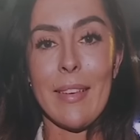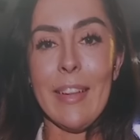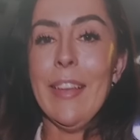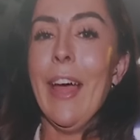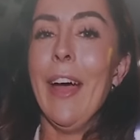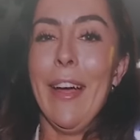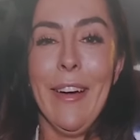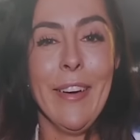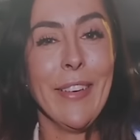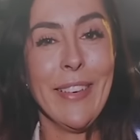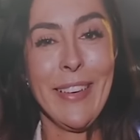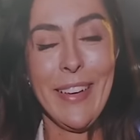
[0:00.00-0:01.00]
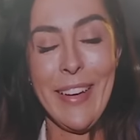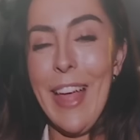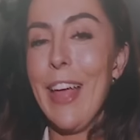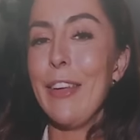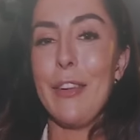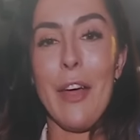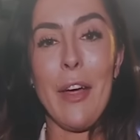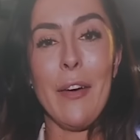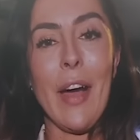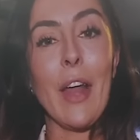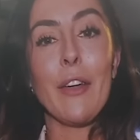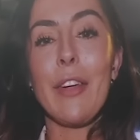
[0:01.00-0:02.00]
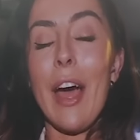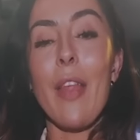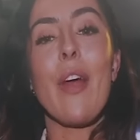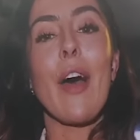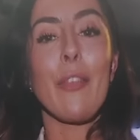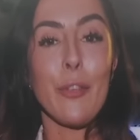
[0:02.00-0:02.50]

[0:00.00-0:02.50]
no. No, and, and that's